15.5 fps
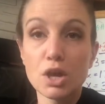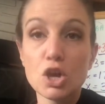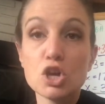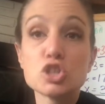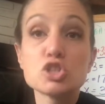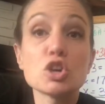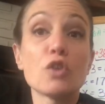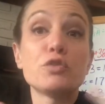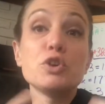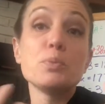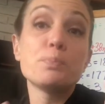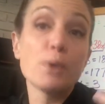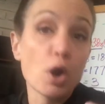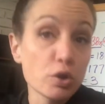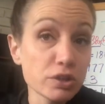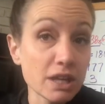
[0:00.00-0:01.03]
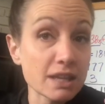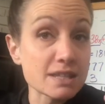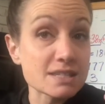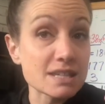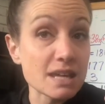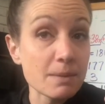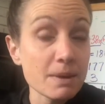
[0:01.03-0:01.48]
So if you both get the
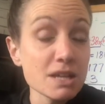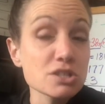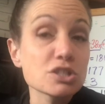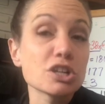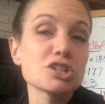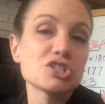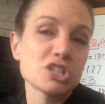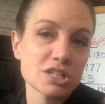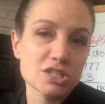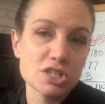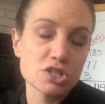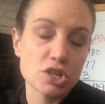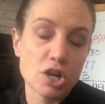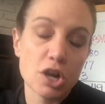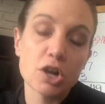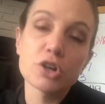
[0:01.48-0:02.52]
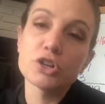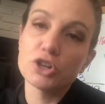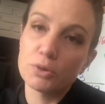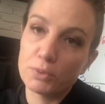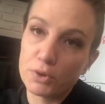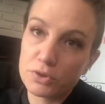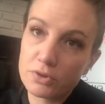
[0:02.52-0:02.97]
same answer, chances are
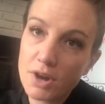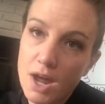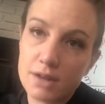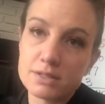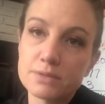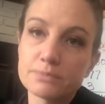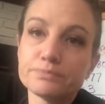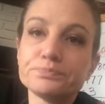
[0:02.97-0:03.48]
you're both correct.